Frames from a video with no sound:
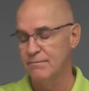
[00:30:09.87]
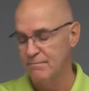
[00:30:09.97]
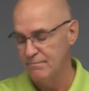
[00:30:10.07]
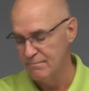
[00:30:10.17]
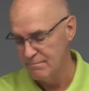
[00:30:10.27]

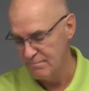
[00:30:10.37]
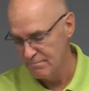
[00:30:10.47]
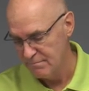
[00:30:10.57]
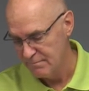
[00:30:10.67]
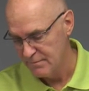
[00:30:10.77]

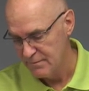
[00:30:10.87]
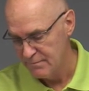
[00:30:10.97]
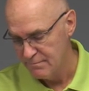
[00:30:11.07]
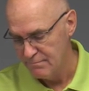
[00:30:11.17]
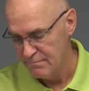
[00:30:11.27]

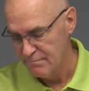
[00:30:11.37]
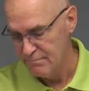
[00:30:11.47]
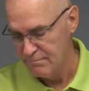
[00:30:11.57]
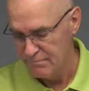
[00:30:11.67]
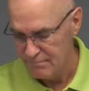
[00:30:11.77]

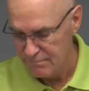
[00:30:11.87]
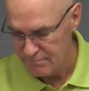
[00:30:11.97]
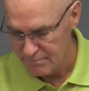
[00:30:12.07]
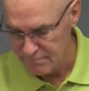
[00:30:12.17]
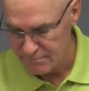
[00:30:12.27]

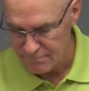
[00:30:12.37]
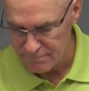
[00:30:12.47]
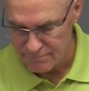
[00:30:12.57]
[no speech]